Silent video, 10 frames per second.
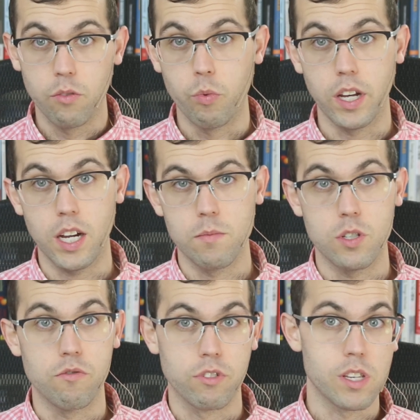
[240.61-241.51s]
when it comes
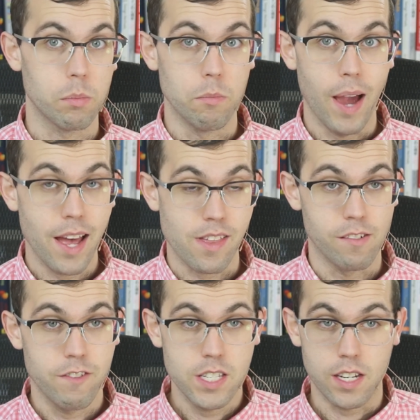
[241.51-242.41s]
to, for example, math
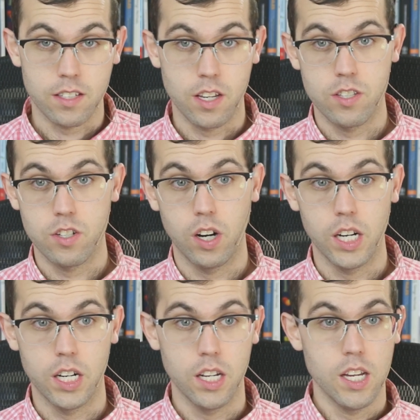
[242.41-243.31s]
and physics had
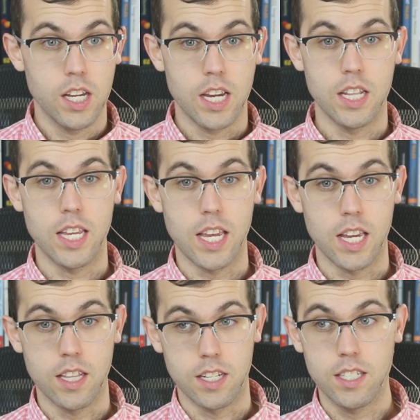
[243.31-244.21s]
started in the
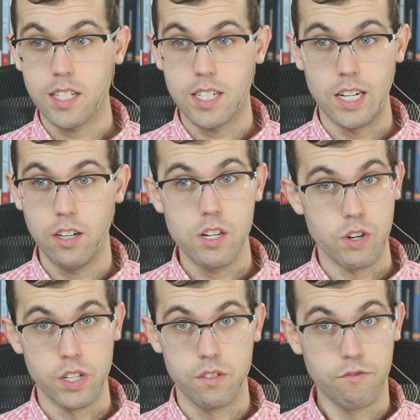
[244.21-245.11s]

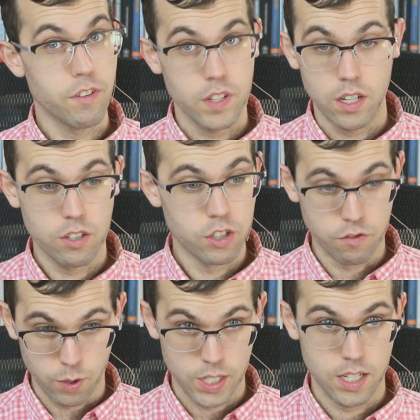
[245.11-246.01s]
1600s, 1500s,
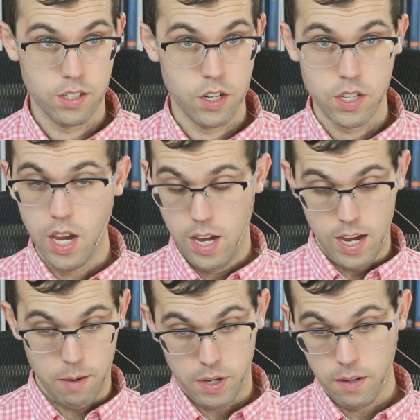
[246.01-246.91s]
1400s.
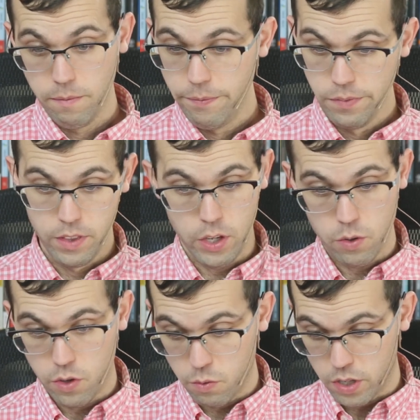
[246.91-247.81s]
I mean,
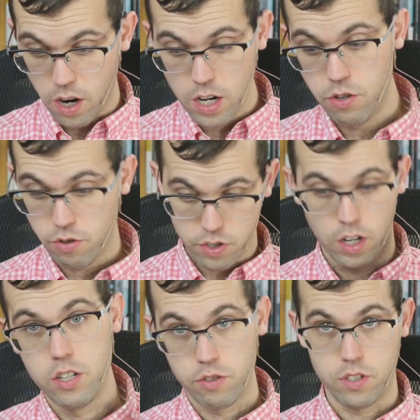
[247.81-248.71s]
there was hundreds and
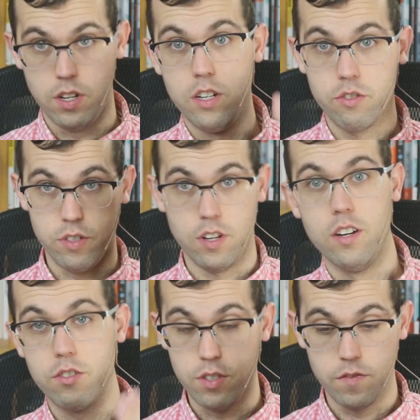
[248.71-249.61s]
hundreds and hundreds and
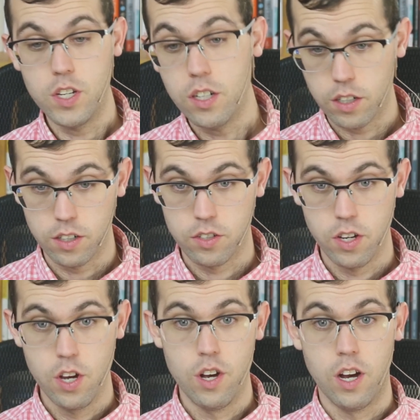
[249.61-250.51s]
hundreds of years
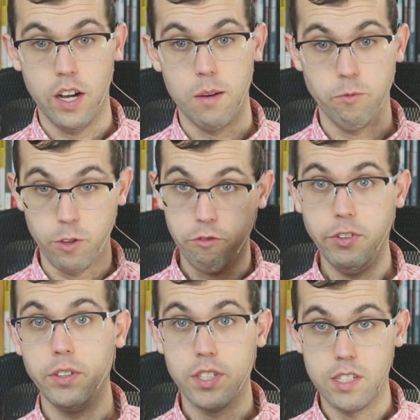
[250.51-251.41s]
for the
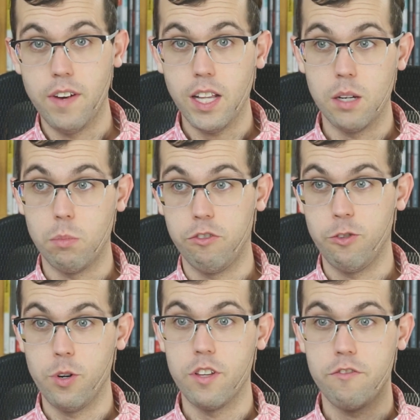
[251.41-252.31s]
field to develop
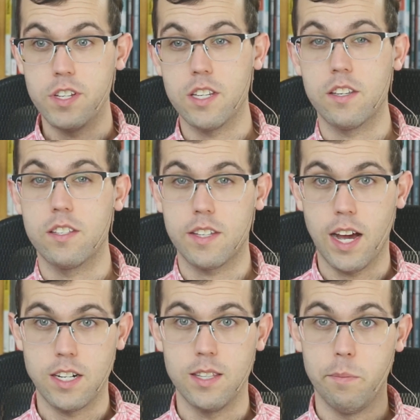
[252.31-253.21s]
before the physicists
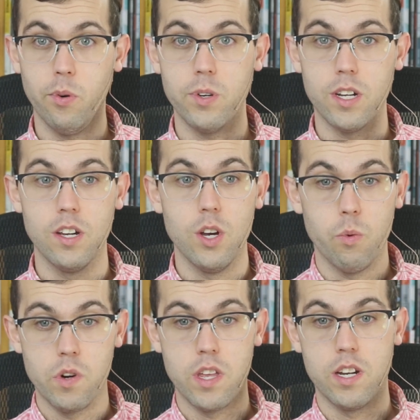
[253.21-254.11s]
got to the point
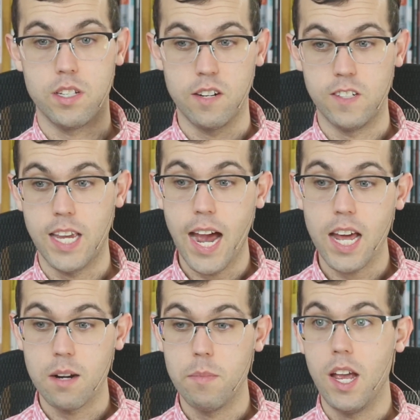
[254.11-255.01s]
where they discovered the
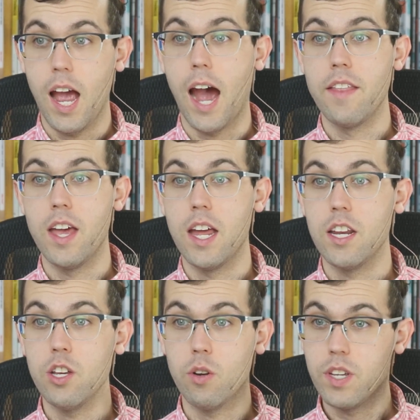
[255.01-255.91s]
atom. And then,
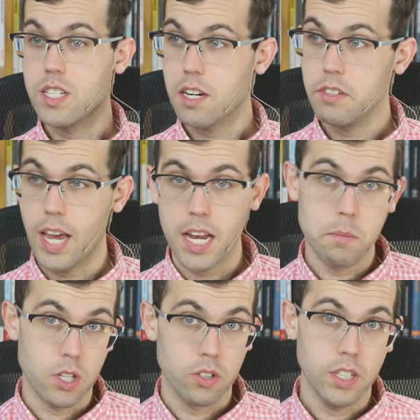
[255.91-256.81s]
they discovered the atom
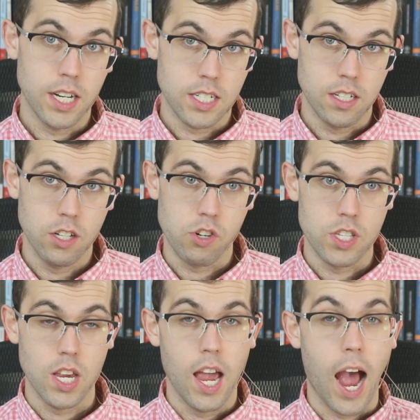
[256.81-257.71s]
in the early
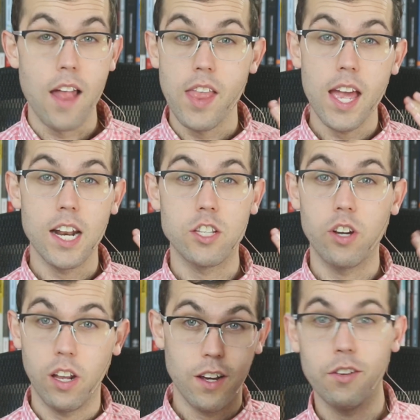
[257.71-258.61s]
1900s, and then it
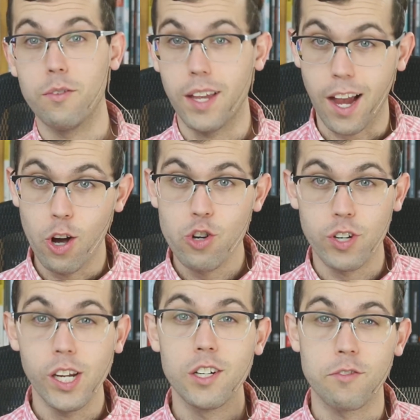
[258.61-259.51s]
took another
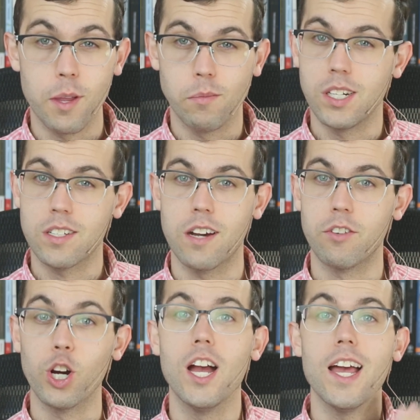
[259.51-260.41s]
100 years for them to
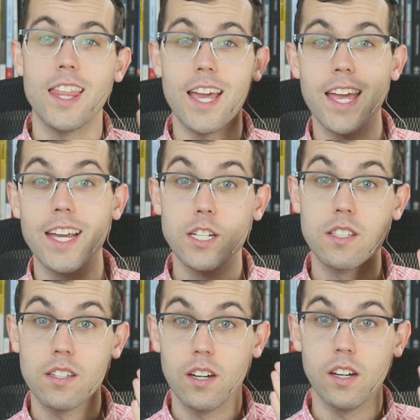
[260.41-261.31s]
discover the
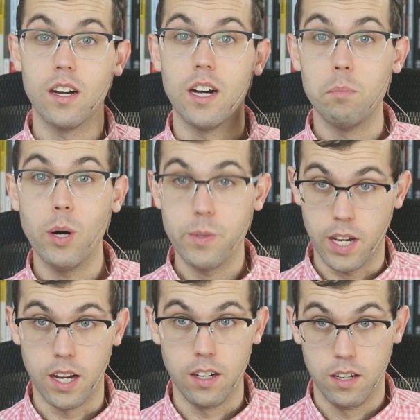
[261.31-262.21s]
Higgs
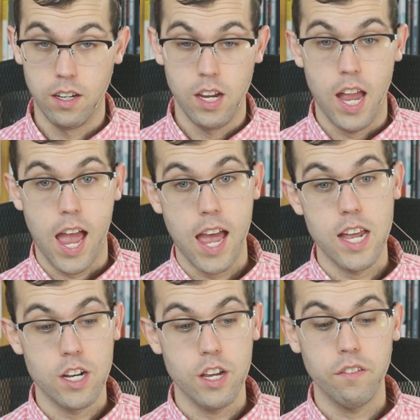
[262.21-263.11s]
boson.
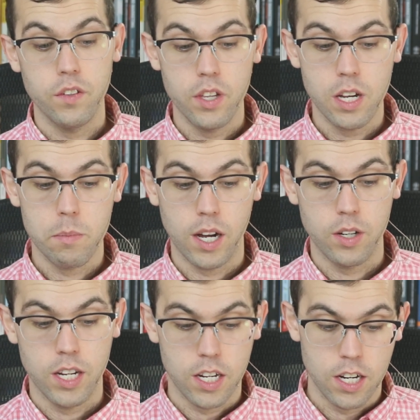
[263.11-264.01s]
And if you think
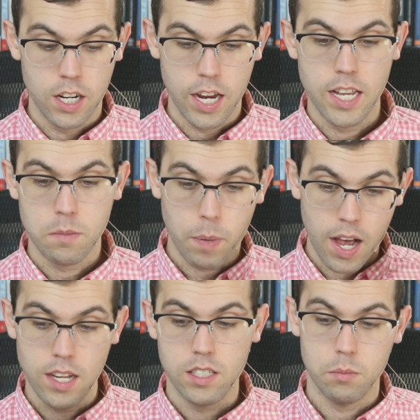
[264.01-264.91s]
about it, it's
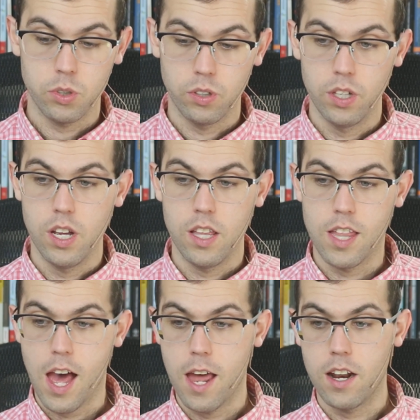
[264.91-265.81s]
possible
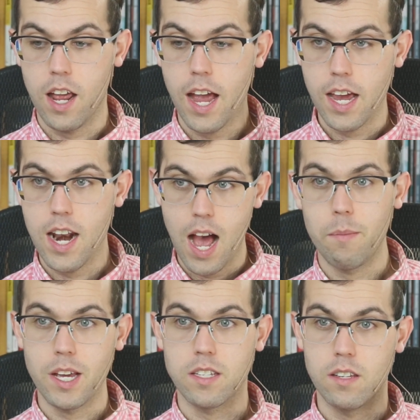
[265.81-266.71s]
that
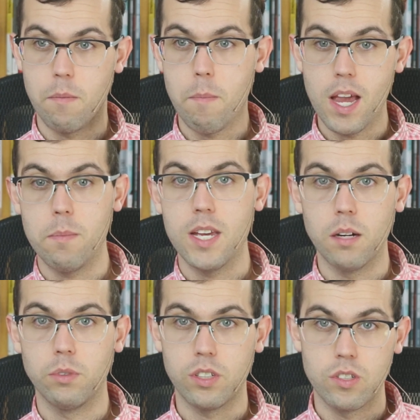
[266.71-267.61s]
economics may be
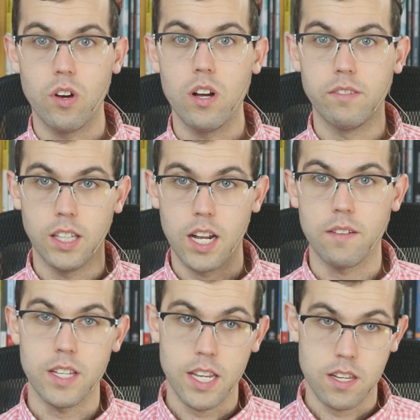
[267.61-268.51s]
able to solve a lot
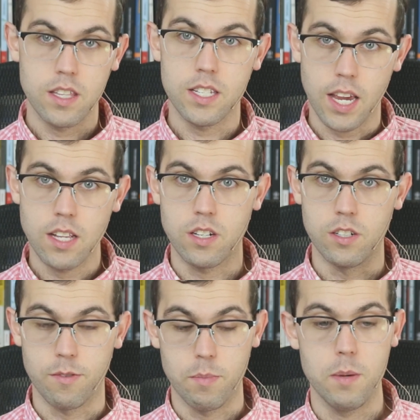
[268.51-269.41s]
of these
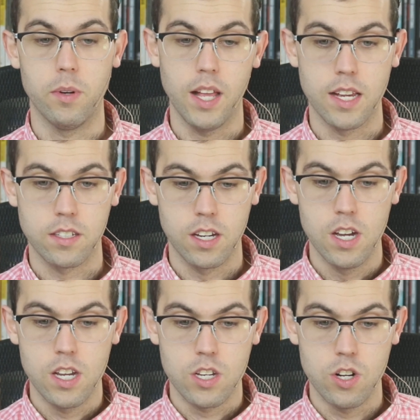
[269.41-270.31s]
answers. When people ask,
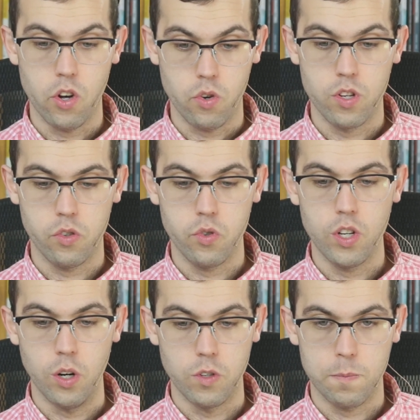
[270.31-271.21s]
with
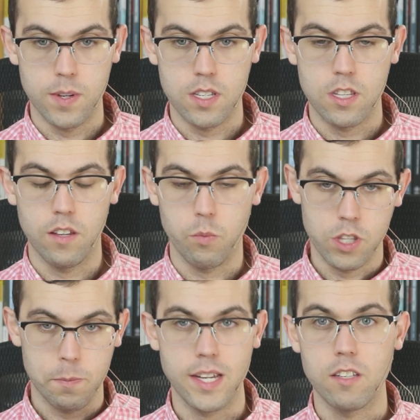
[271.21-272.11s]

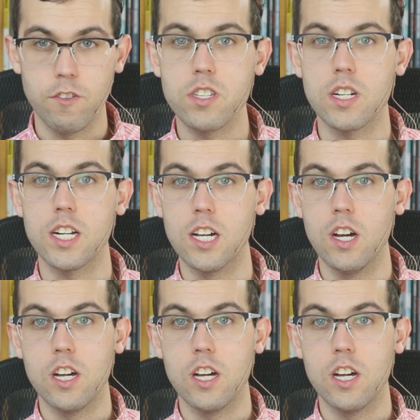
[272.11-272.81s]
specificity,